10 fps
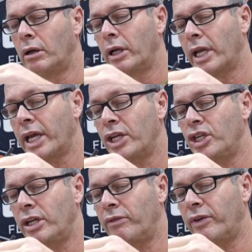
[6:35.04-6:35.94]

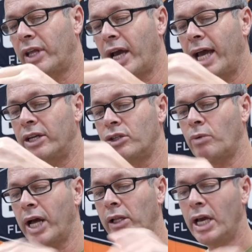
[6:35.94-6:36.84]
Gauging it for the head as
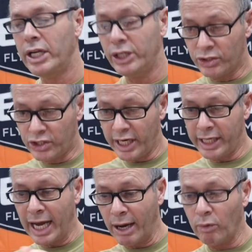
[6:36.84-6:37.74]
well. You'll see
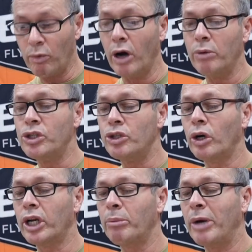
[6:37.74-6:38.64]
now what I was
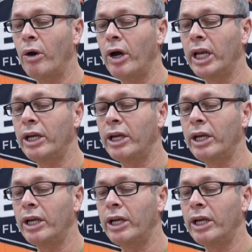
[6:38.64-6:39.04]
talking about earlier.